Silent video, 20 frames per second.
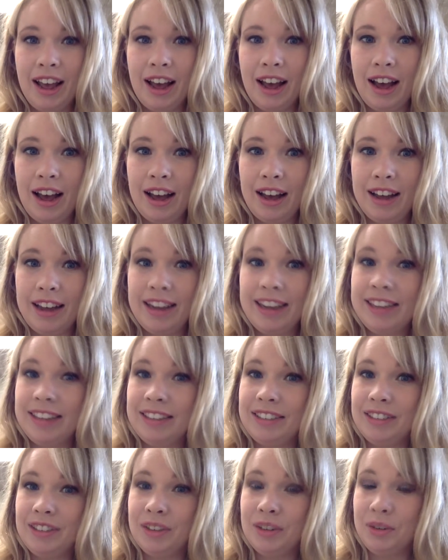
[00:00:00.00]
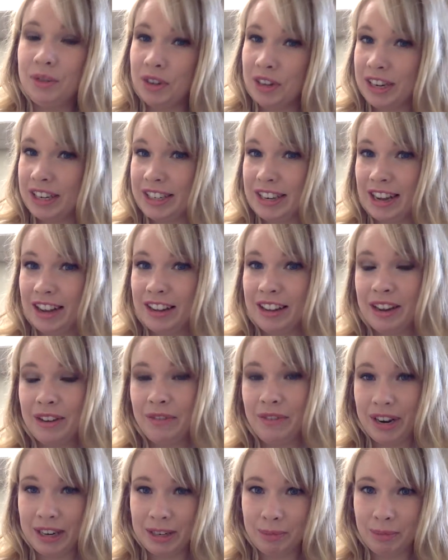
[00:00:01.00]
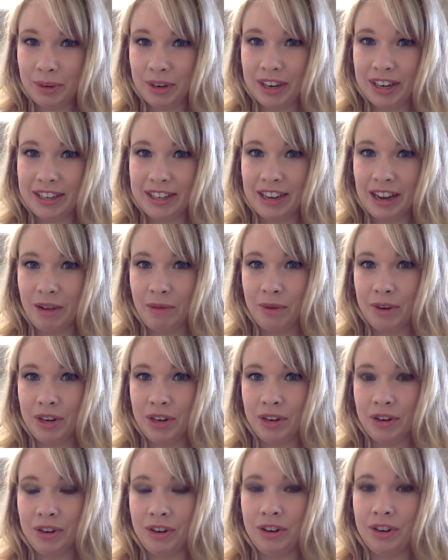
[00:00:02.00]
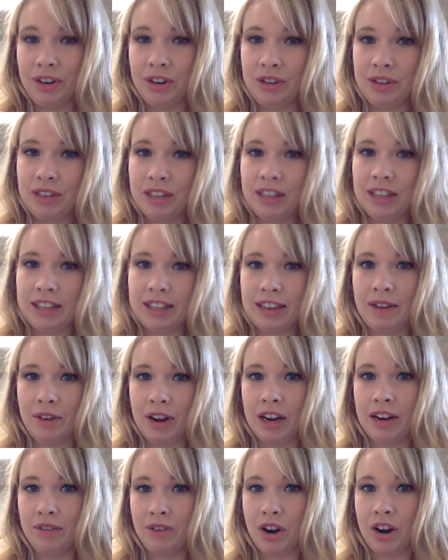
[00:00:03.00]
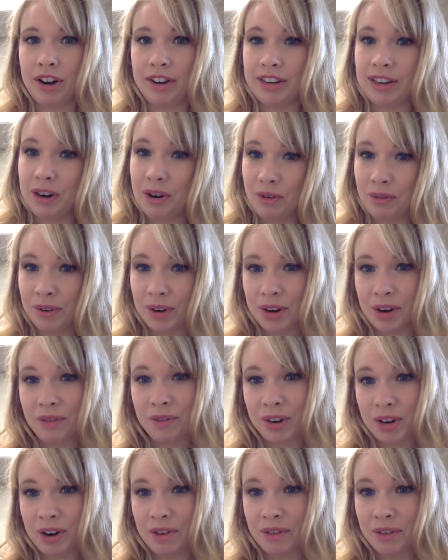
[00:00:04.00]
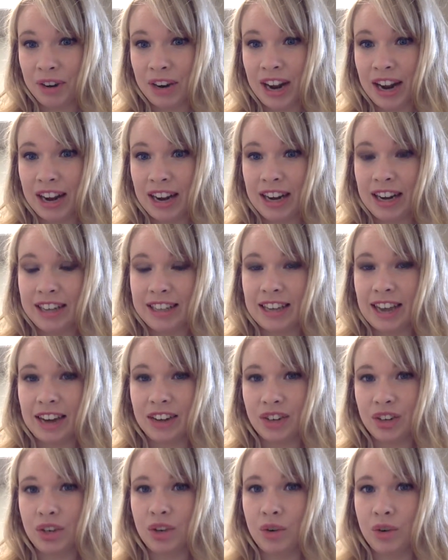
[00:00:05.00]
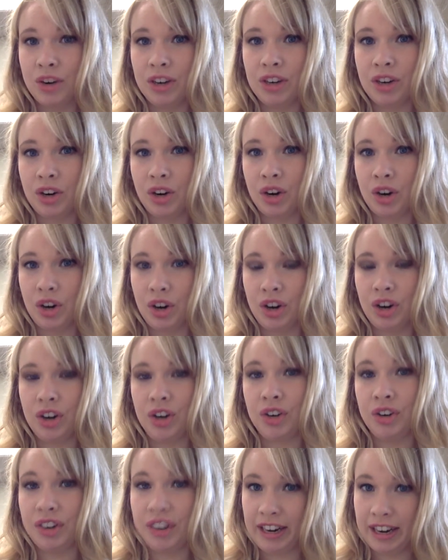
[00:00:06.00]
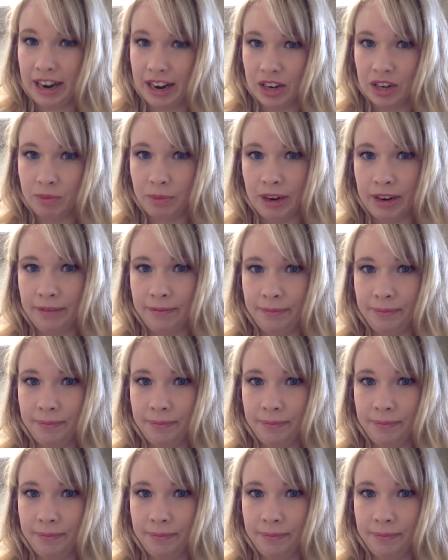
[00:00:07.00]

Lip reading: And Google can tell and Facebook can tell when you're using the same kind of content over and over and over again, and it's actually going to hurt your engagement.